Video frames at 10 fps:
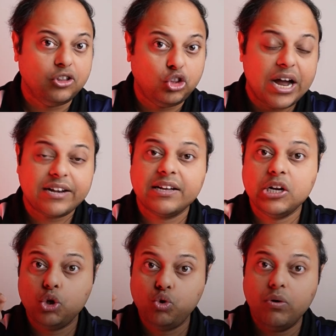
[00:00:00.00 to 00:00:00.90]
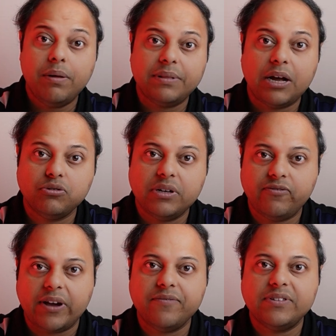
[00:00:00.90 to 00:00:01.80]
That
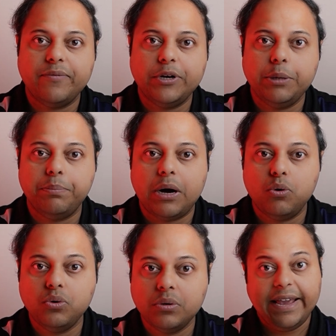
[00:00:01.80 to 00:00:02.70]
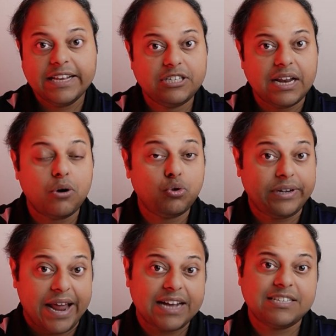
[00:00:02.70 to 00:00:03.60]
£12,570 is now
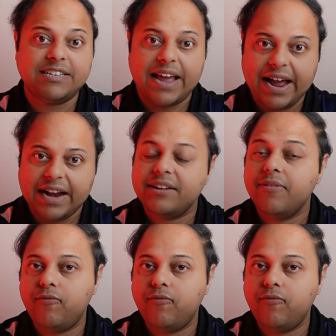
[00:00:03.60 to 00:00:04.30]
taxed at